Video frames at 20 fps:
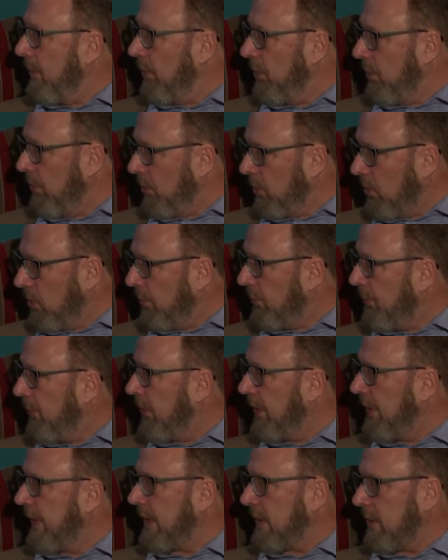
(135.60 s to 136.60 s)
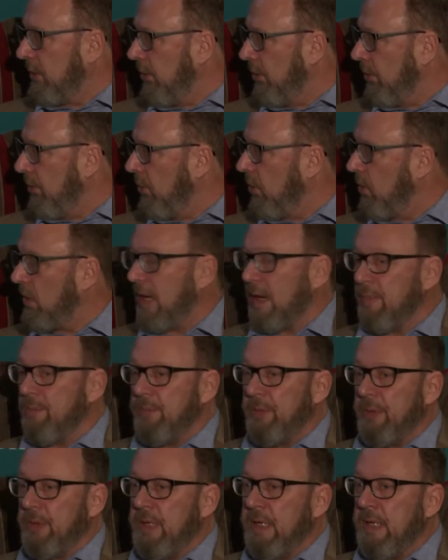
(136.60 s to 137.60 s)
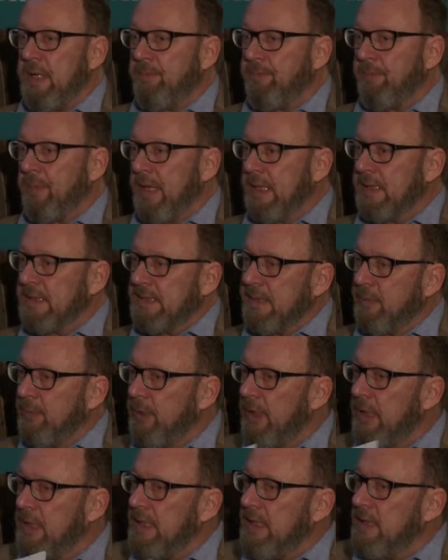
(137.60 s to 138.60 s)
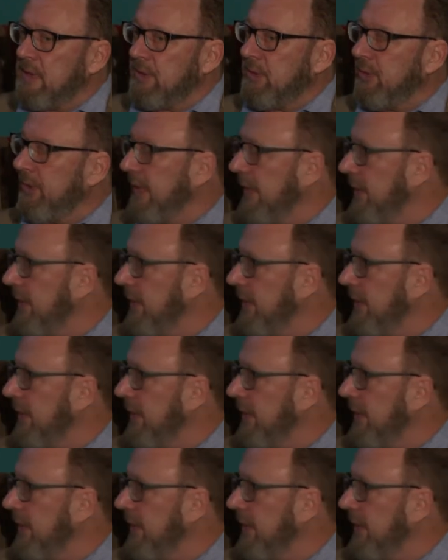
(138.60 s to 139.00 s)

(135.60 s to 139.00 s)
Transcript: your product, your company, and somebody needs to